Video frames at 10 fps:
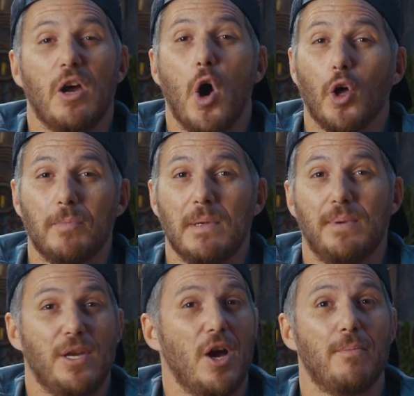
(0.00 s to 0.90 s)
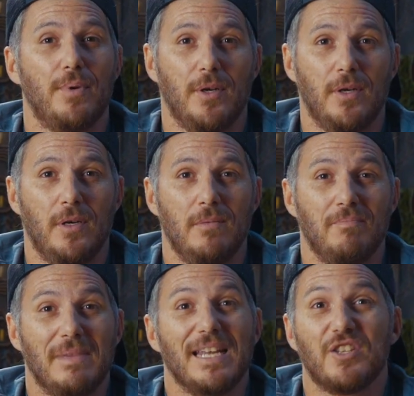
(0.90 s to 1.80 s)
the ultimate Beyond Burger,
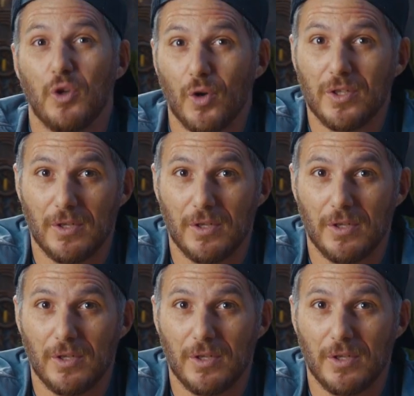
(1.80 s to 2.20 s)
it's your